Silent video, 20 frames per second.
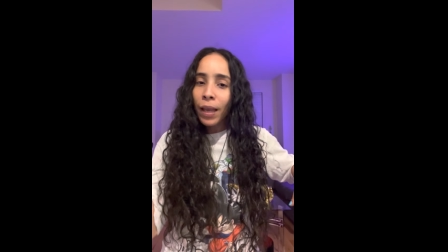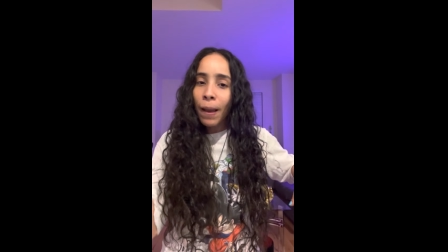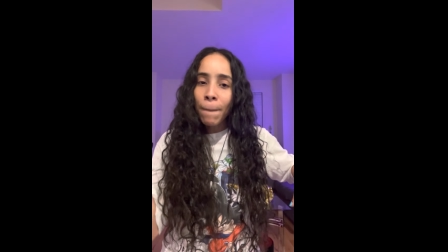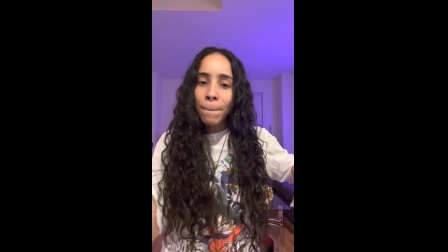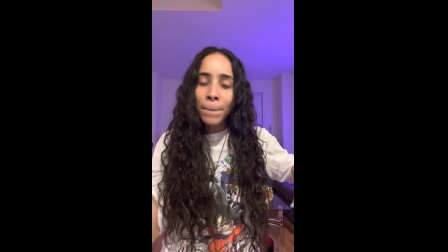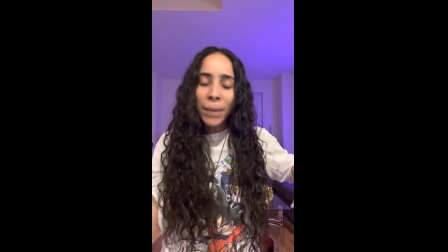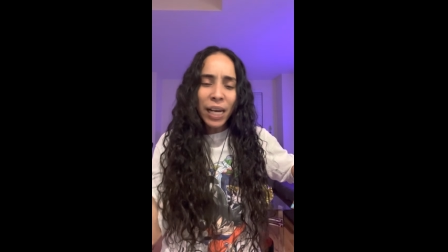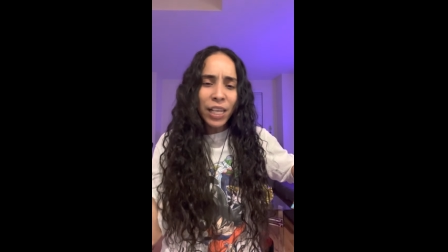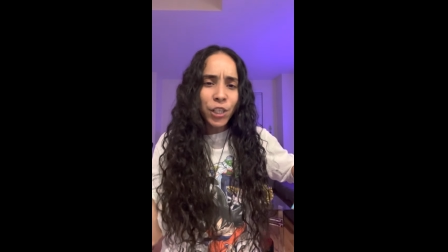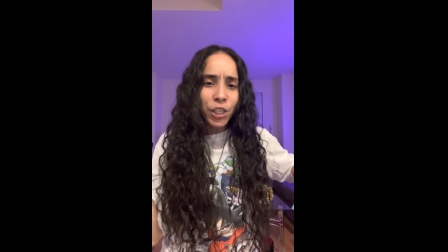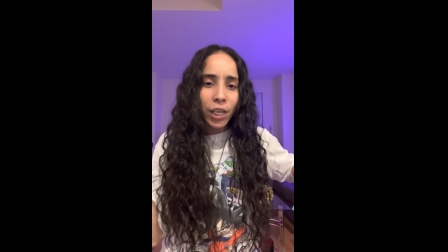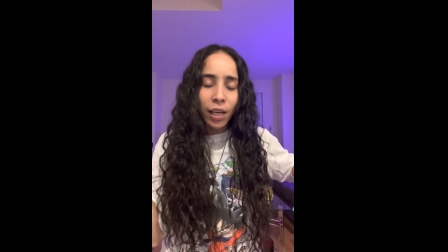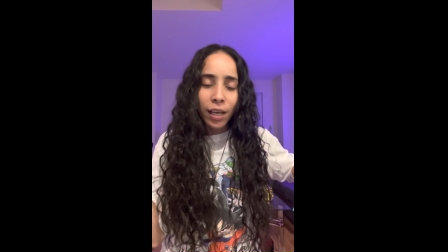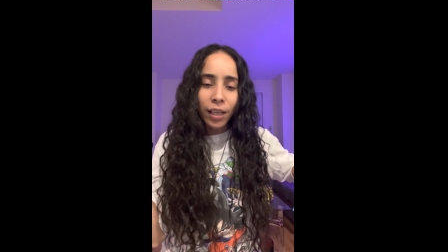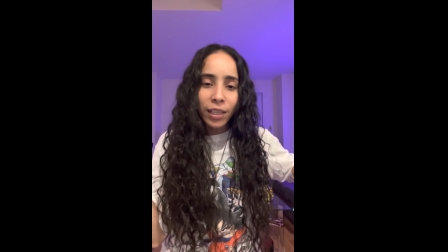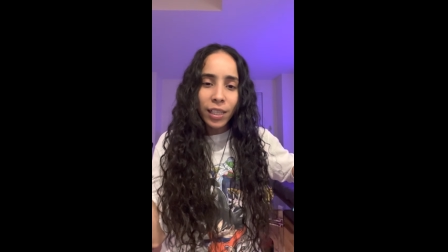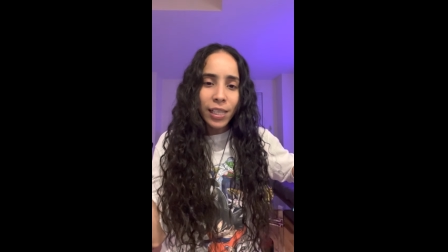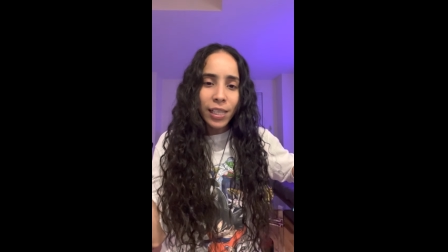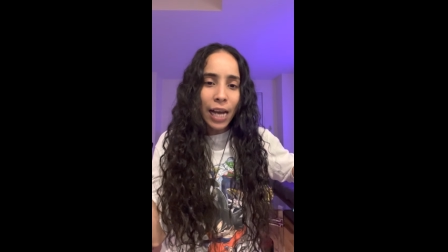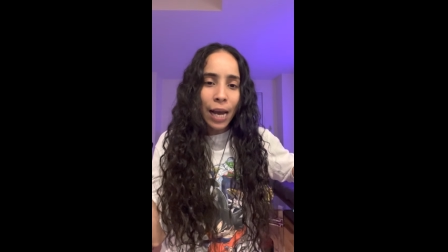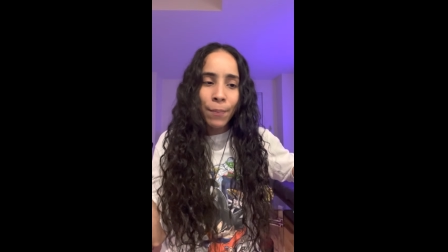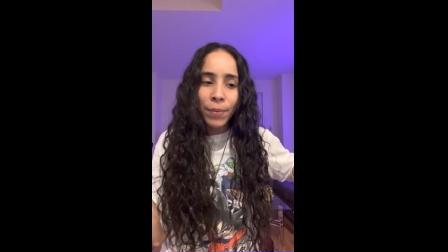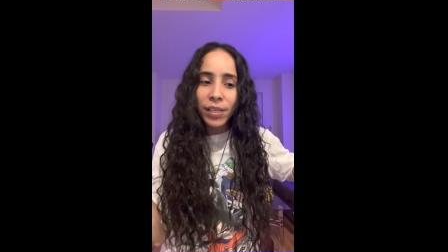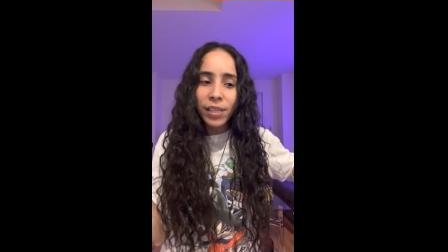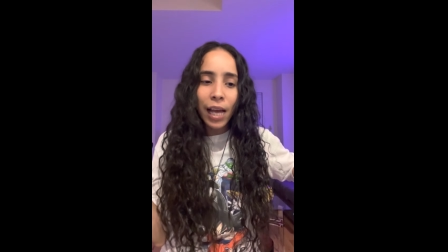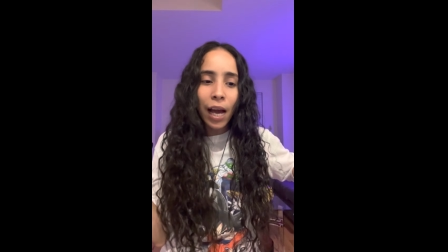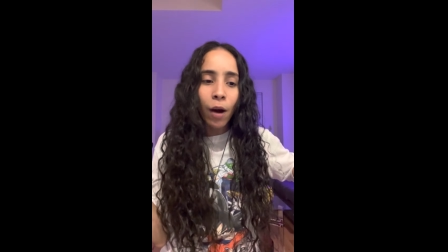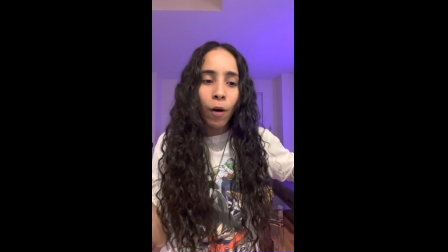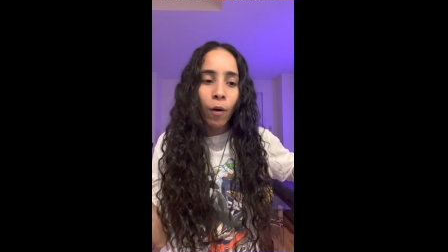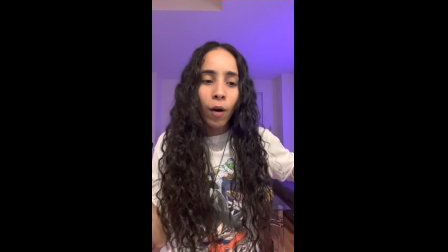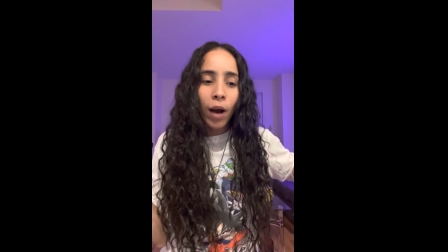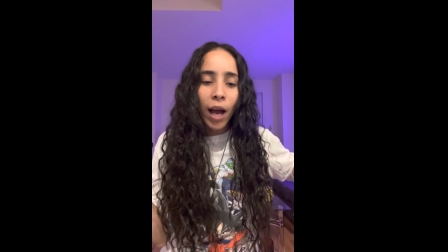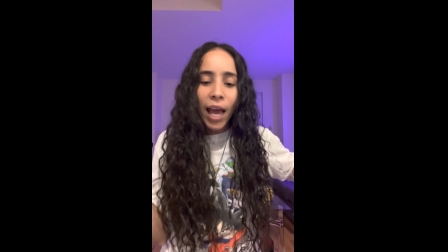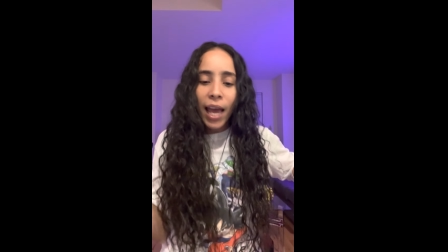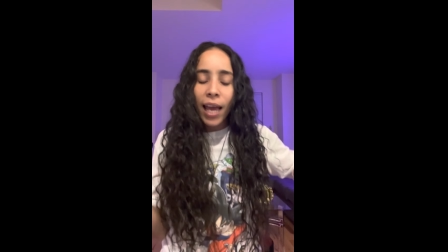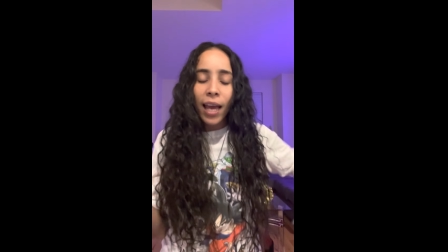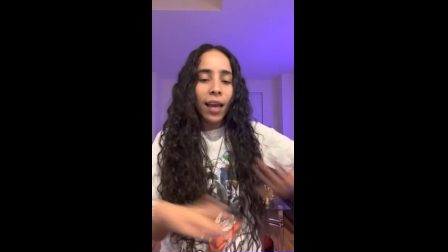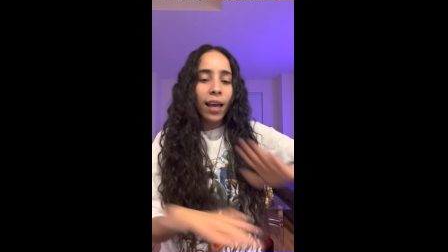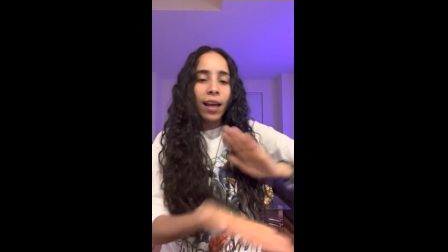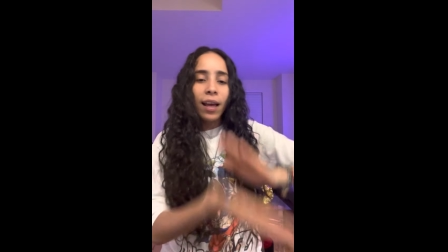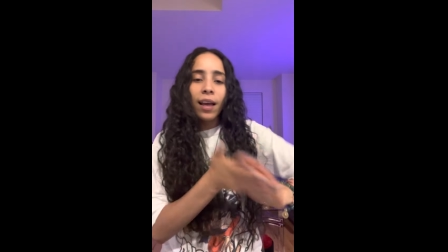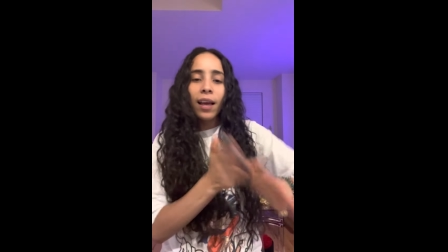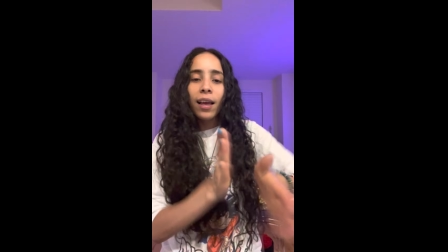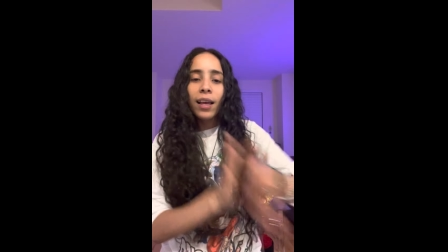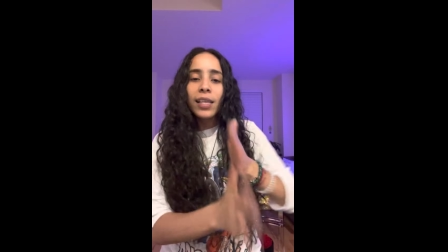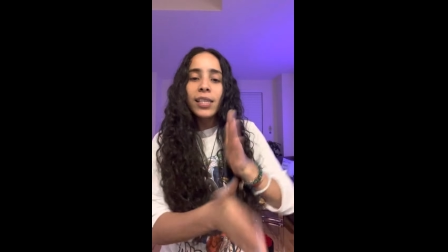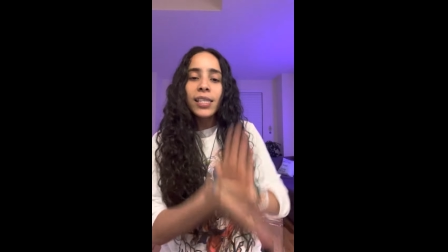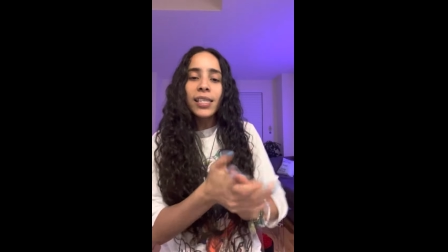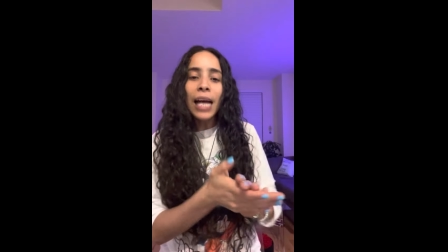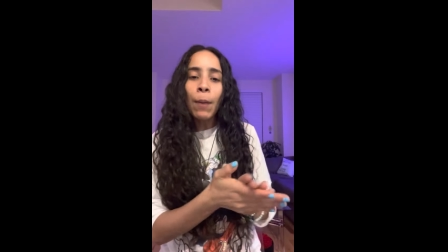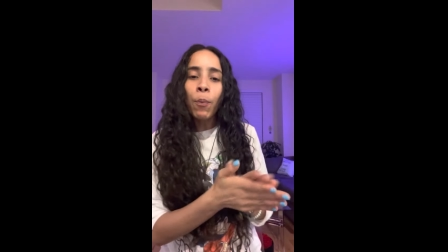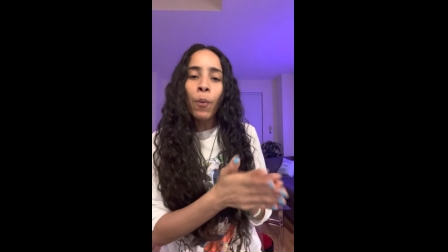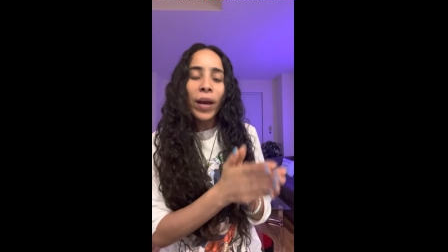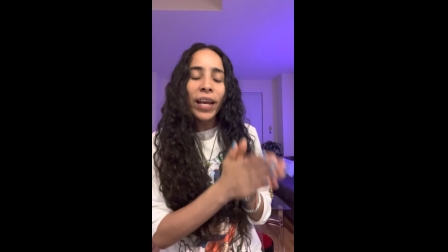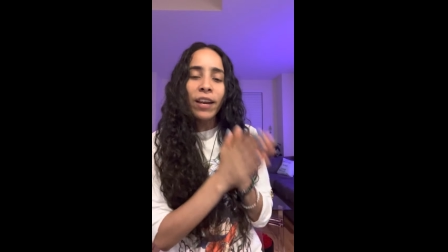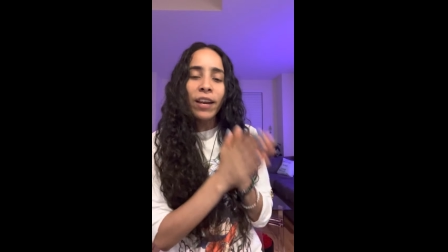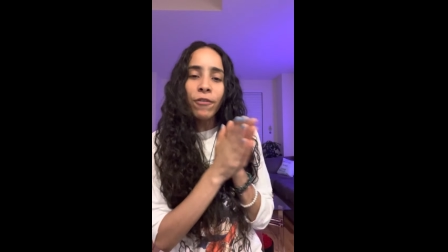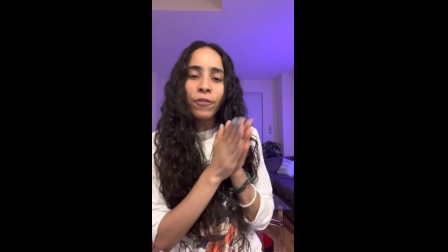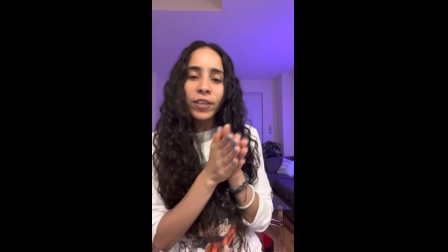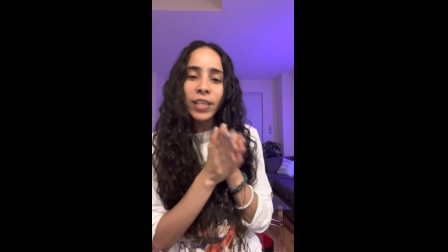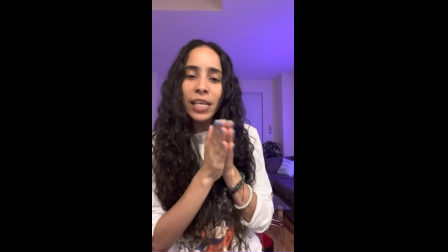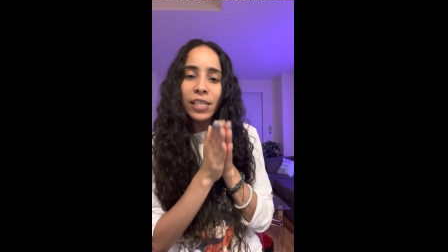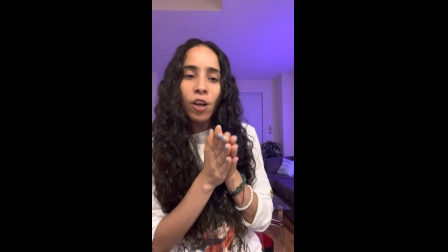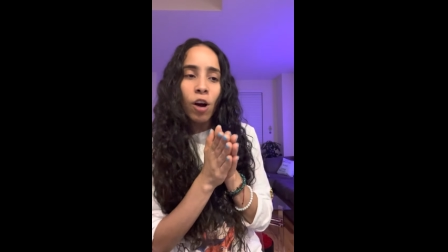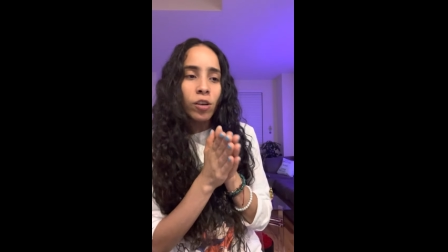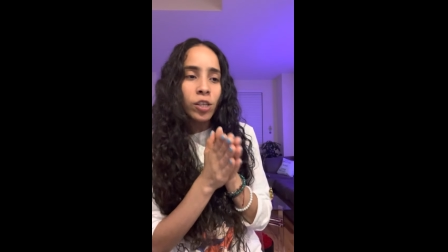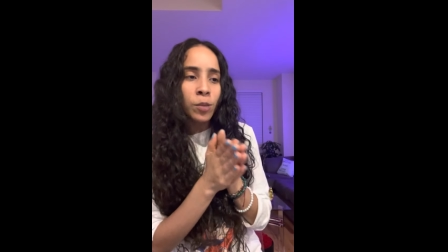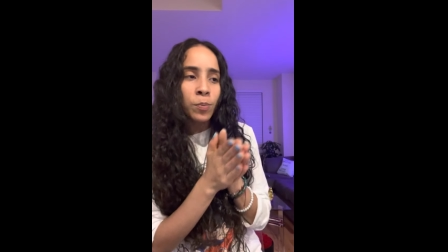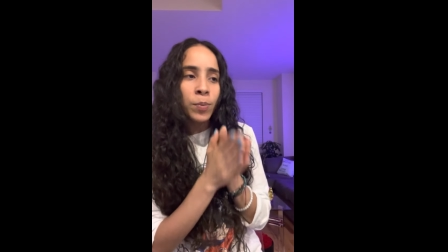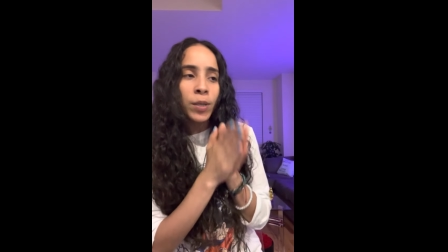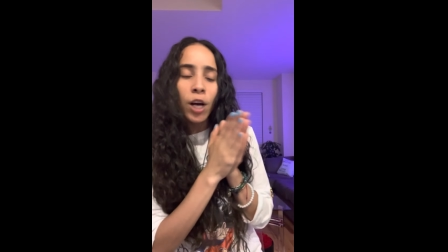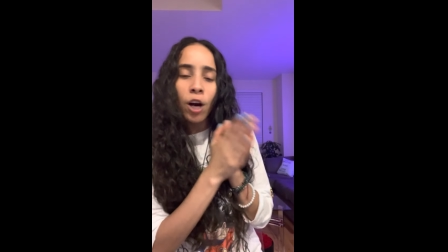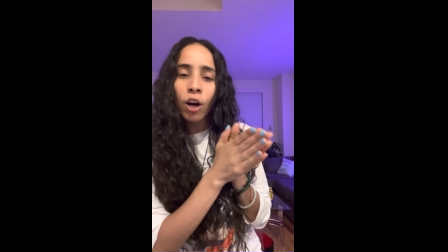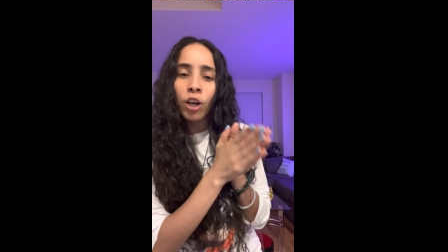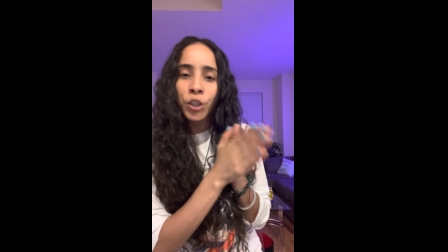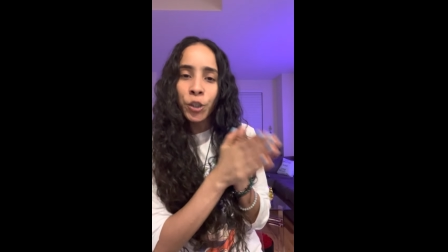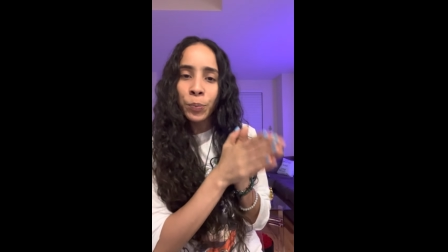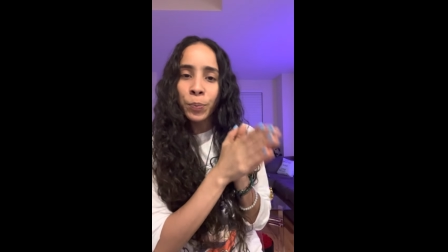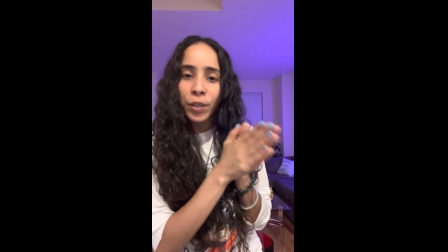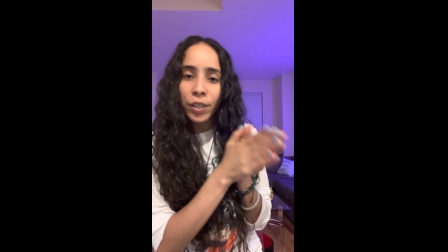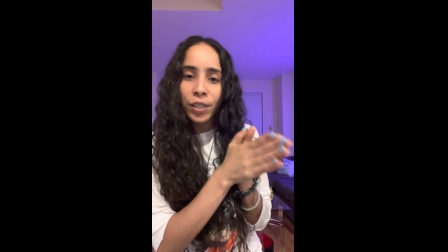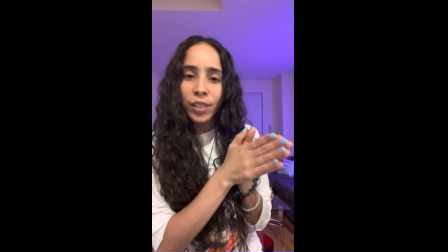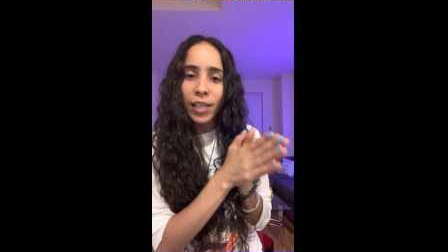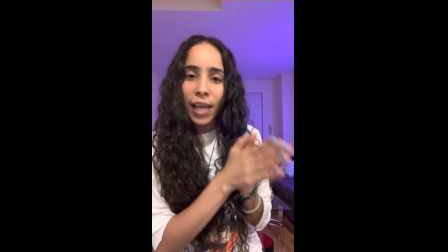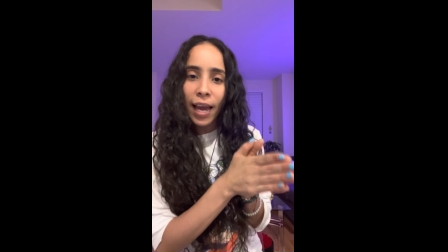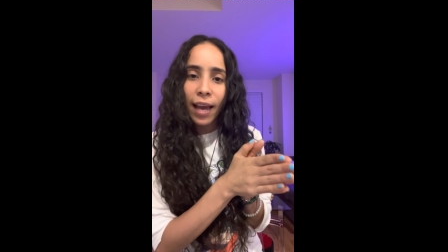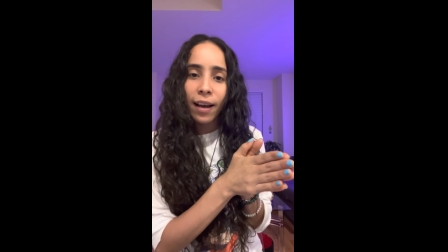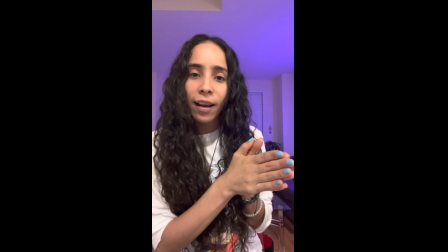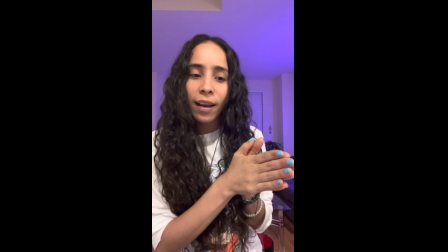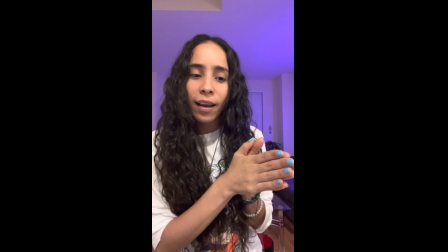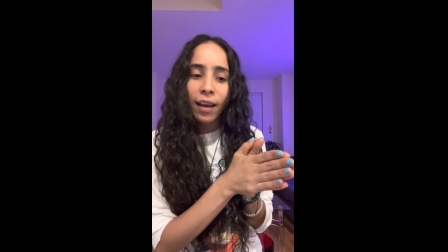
Maji, the time is now. Stop waiting for that song to be 100%.